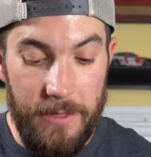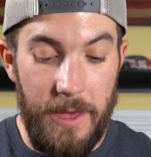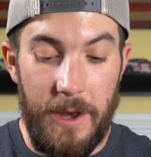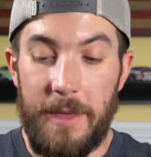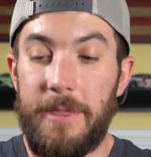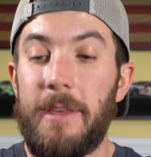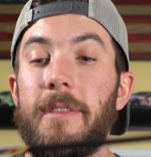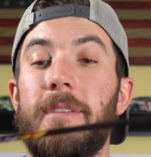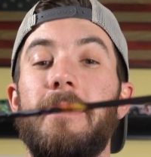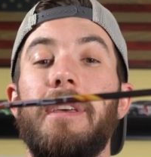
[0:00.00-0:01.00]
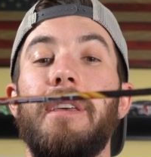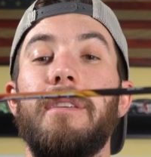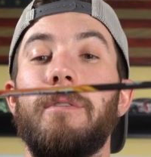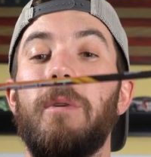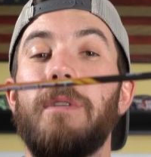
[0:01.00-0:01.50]
And I think this thing
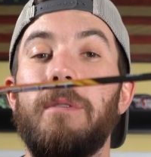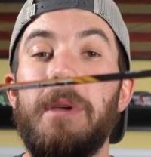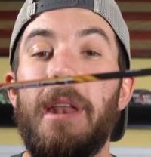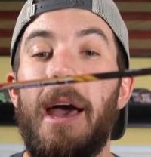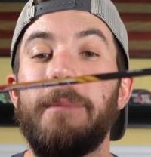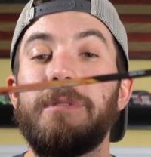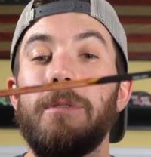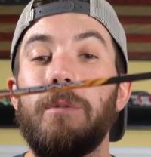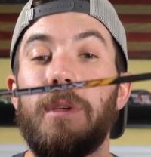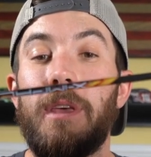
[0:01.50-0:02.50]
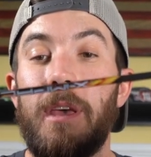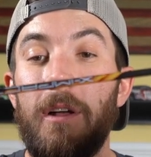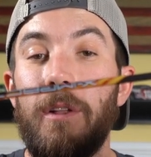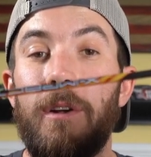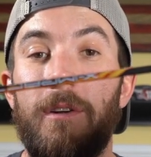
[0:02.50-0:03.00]
is going to be an absolute
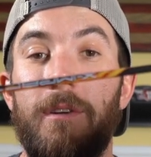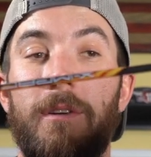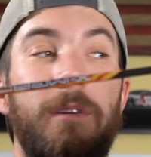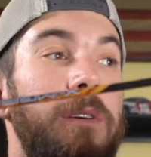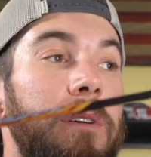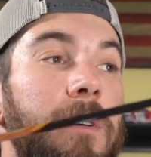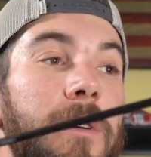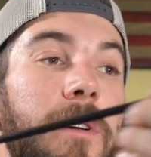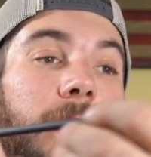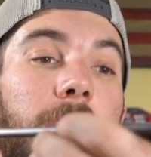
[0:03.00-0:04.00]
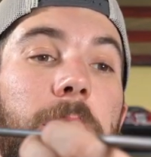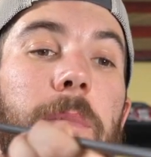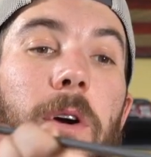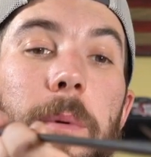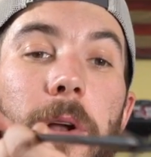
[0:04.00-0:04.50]
killer come
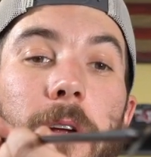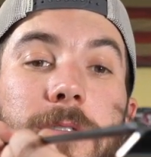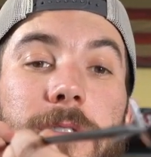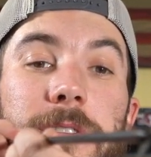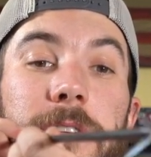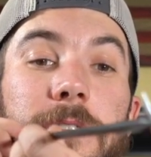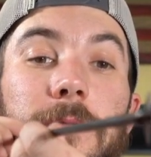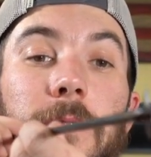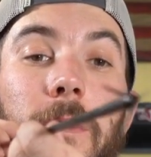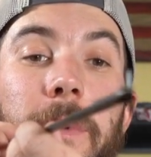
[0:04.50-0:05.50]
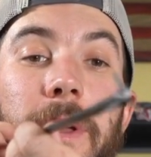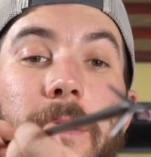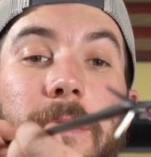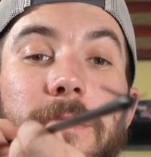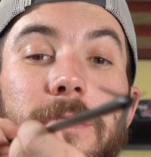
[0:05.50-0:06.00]
urban archery season for me.
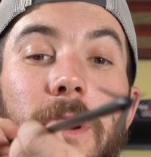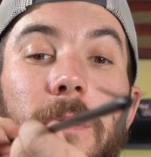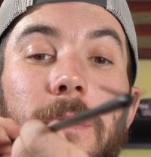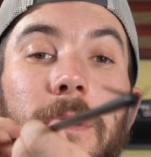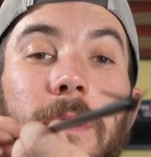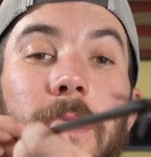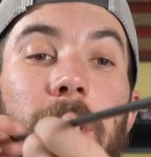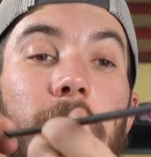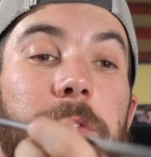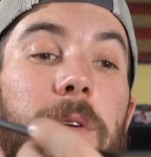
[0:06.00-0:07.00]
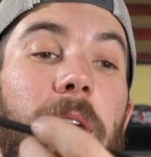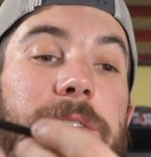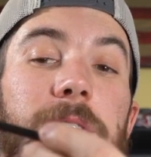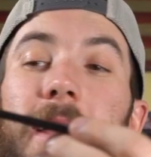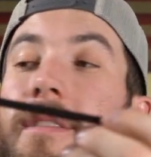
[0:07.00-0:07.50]
So if you
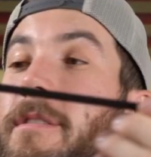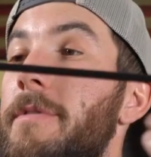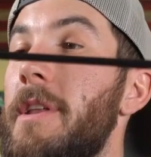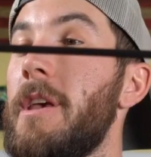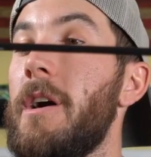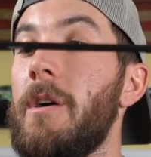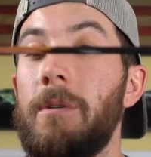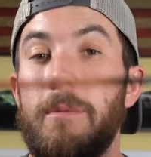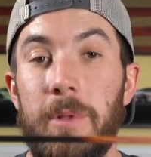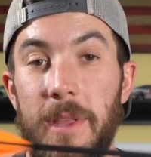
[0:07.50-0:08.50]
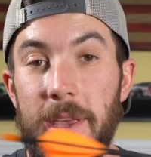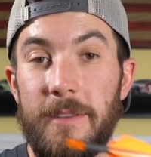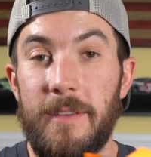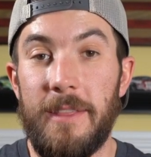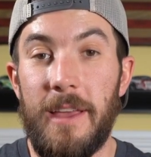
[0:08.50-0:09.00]
guys like this video,
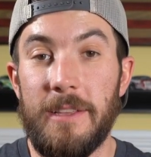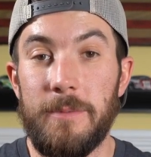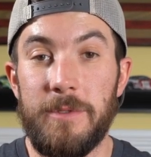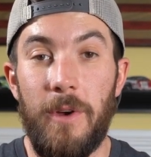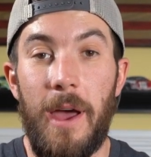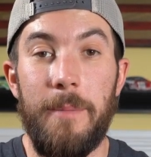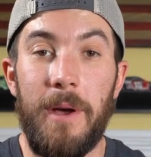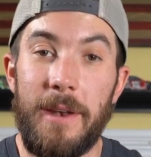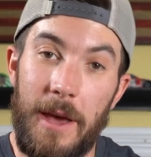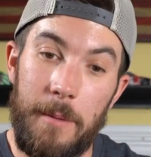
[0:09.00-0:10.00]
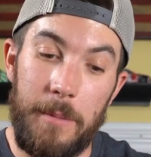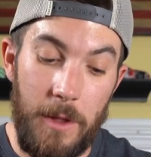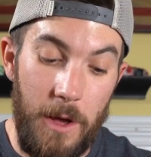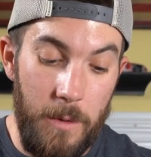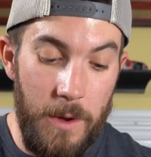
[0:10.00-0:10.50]
please hit that subscribe button down
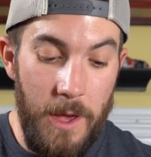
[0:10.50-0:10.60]
below.